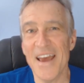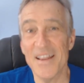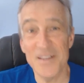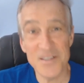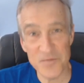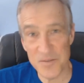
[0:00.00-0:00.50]

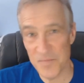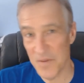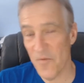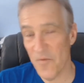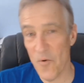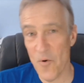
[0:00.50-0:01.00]
And this was
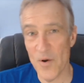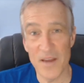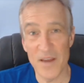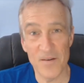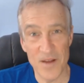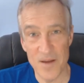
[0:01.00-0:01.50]
before
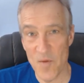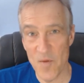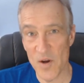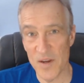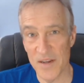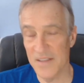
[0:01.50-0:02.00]
internet
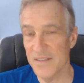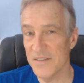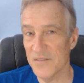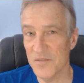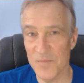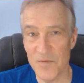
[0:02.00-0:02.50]
marketing.
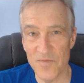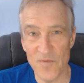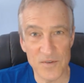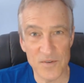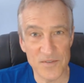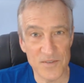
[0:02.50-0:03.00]
This was
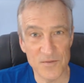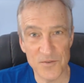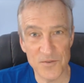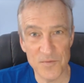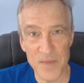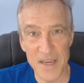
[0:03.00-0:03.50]
before
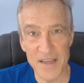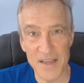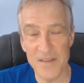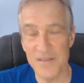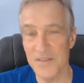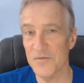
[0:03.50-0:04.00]
social
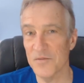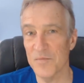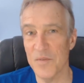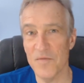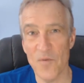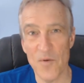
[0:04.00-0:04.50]
media. This was
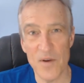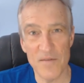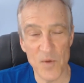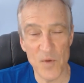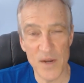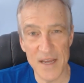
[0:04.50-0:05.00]
before
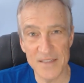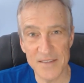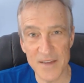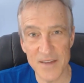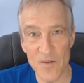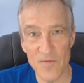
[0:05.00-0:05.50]
everybody had
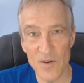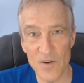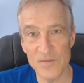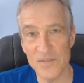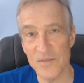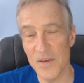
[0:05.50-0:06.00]
cell
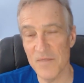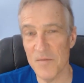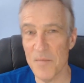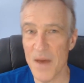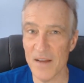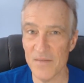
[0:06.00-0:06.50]
phones. So
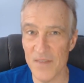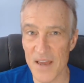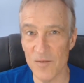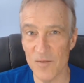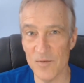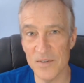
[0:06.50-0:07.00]
even back
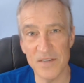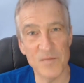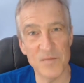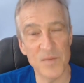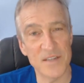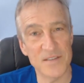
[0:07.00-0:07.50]
then, it was
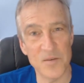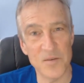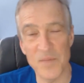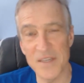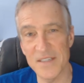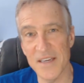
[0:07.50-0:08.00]
everybody's so
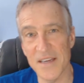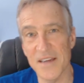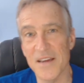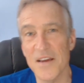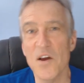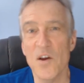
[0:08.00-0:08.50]
busy,
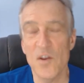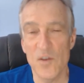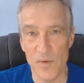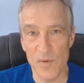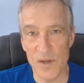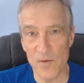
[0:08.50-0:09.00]

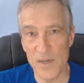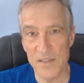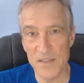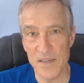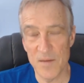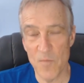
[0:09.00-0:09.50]
nobody
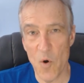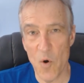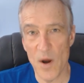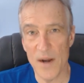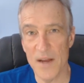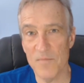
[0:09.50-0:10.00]
reads
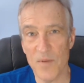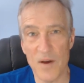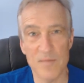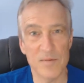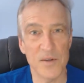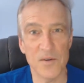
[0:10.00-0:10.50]
anymore. And I
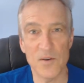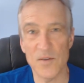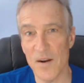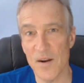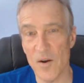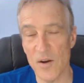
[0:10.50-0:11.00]
probably heard
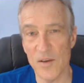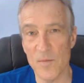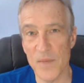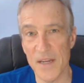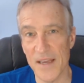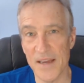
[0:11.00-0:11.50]
that
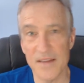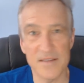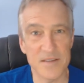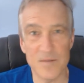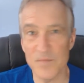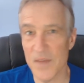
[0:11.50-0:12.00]
argument again
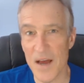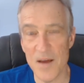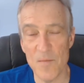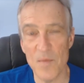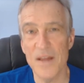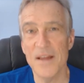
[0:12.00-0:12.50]

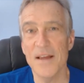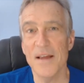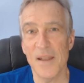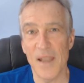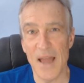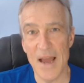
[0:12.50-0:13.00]
sometime
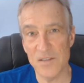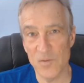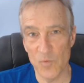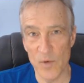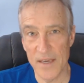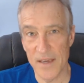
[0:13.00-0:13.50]
last
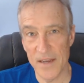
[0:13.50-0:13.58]
week.